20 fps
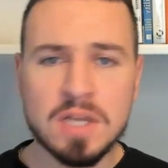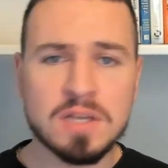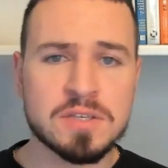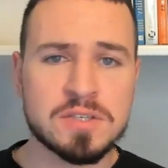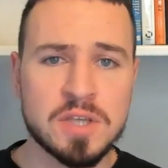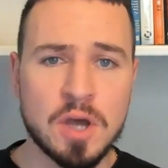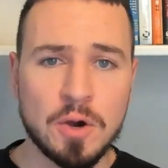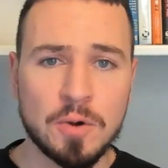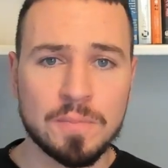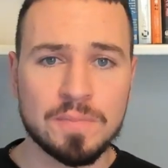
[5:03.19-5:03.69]

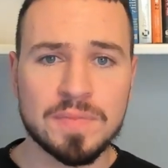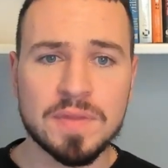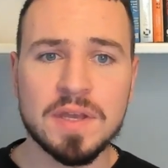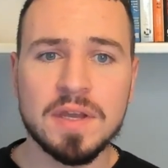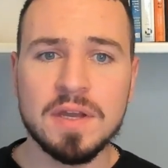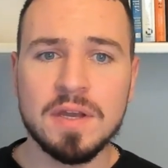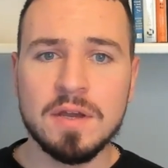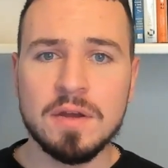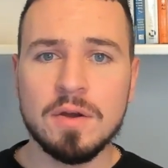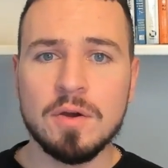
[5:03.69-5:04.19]
So,
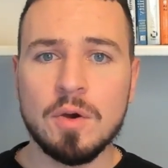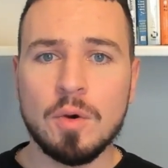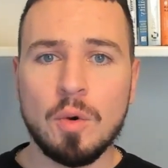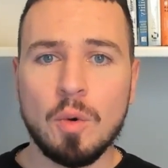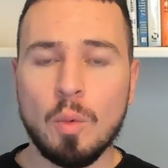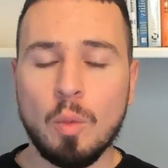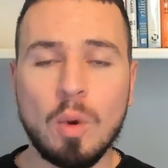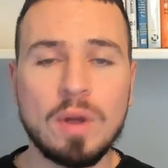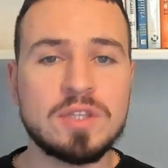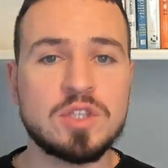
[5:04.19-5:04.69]

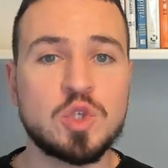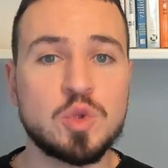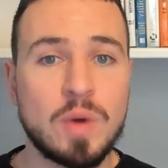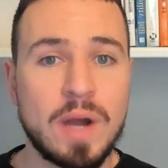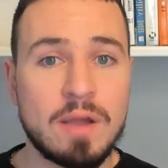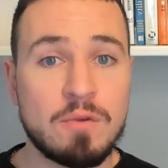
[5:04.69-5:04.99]
what do I